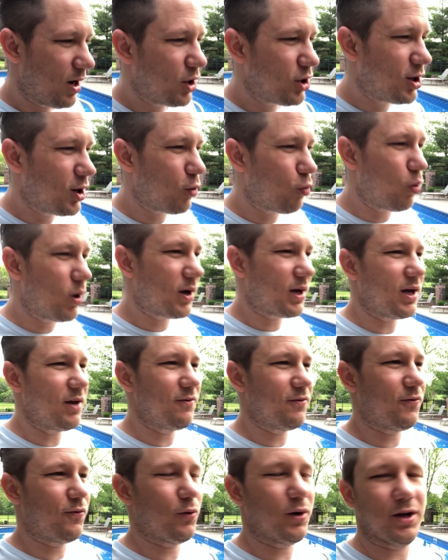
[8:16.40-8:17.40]
You're
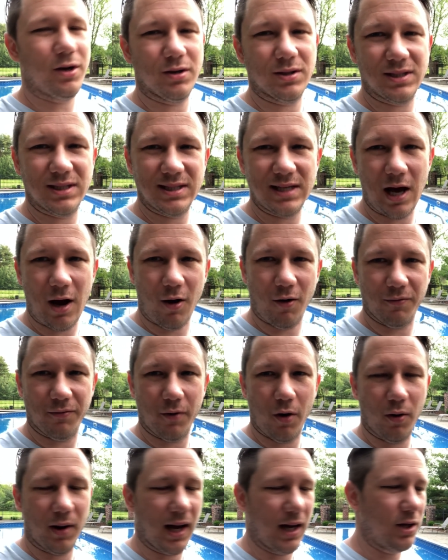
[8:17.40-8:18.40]
working for yourself,
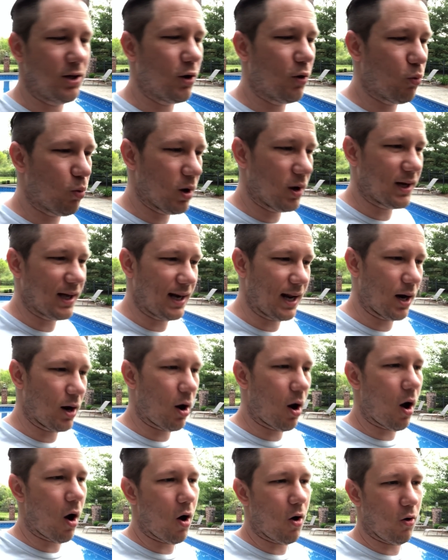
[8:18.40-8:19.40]
okay? And you're working at
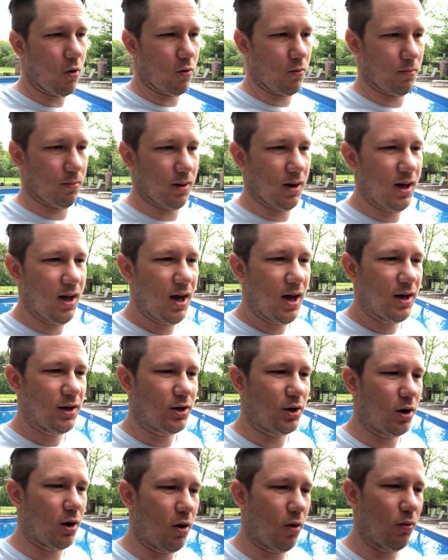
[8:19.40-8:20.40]
home.
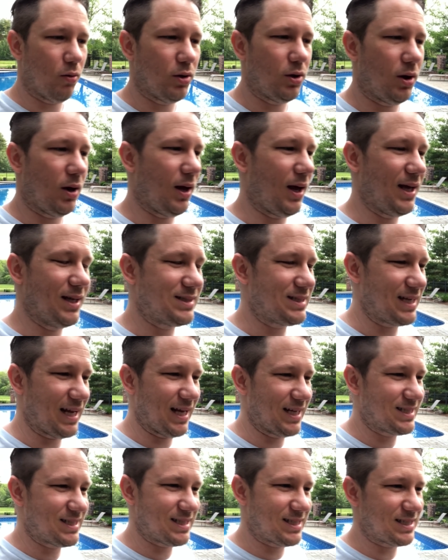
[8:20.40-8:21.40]
You know,
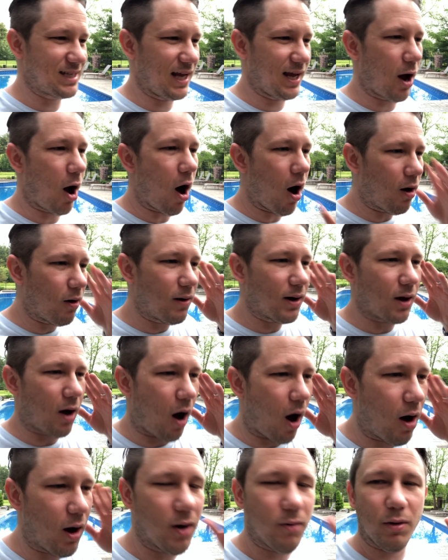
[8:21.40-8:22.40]
it's all
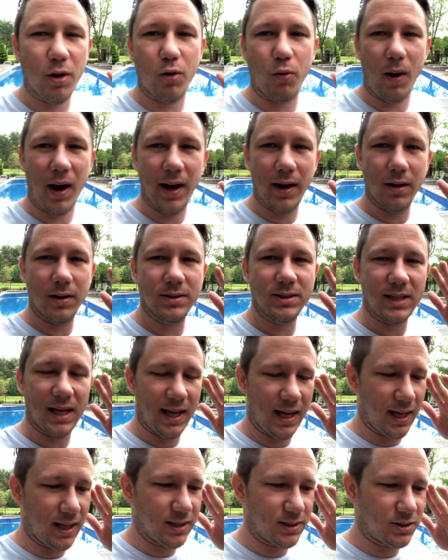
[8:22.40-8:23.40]
it requires
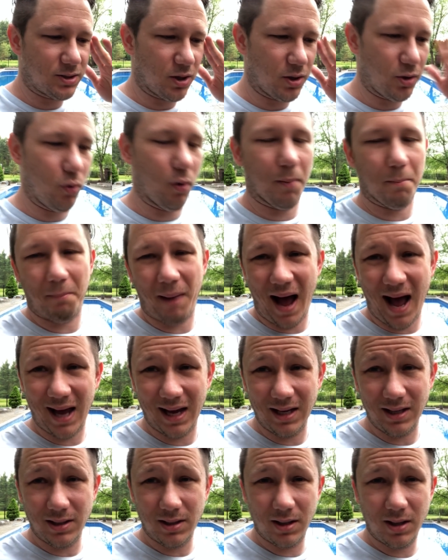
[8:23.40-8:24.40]
is your
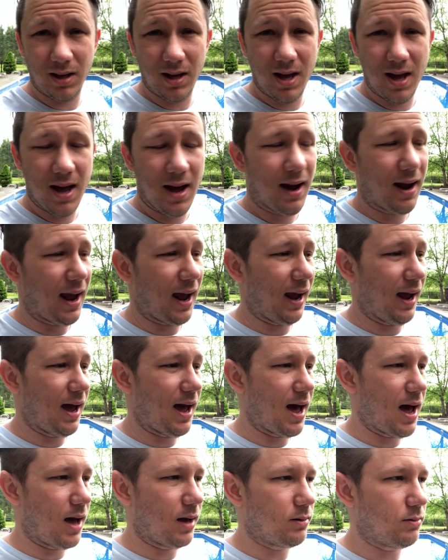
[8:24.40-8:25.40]
mind
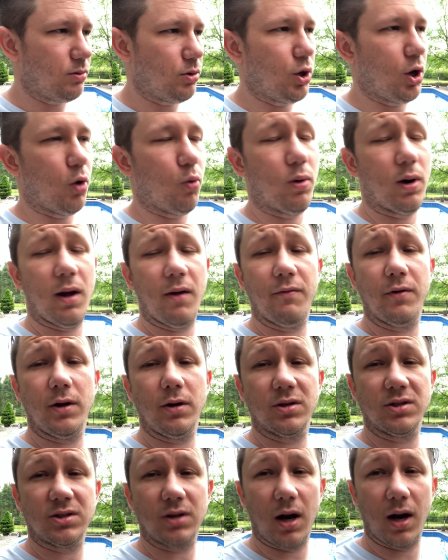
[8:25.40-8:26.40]
and, you know, whatever
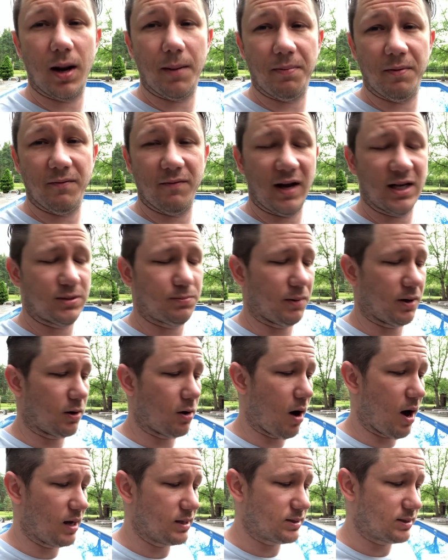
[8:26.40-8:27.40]
your startup investment
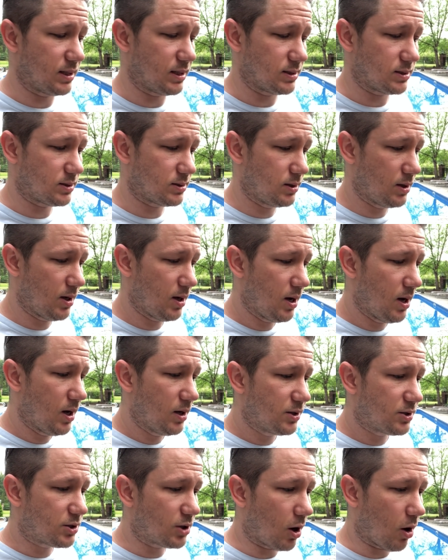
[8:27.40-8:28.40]
cost is.
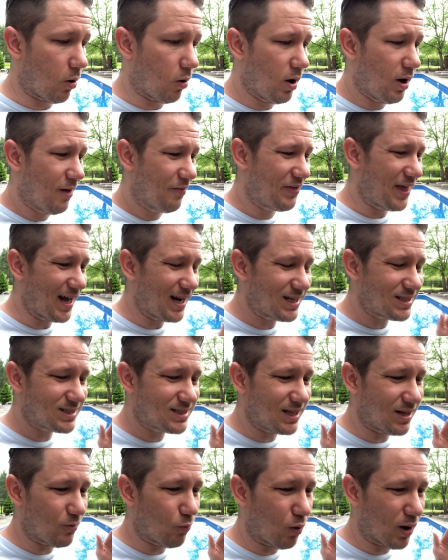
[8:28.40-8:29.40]
So that
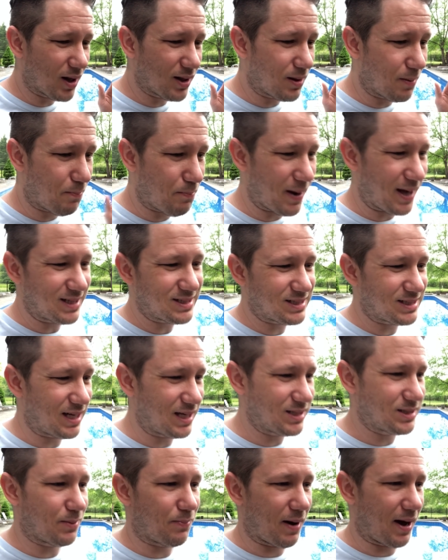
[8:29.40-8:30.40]
is one of the best
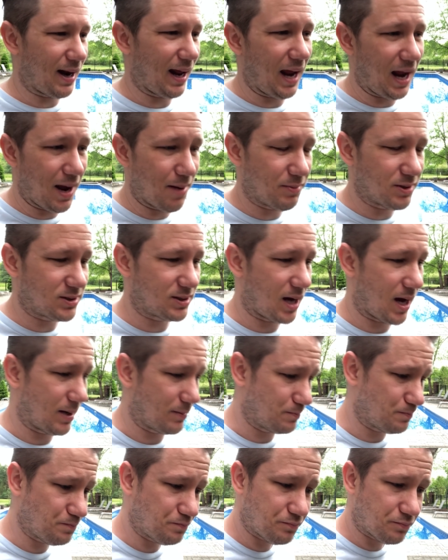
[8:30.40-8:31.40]
things about
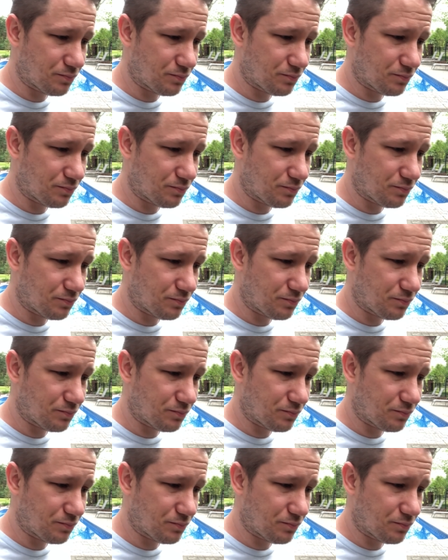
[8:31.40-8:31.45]
Amazon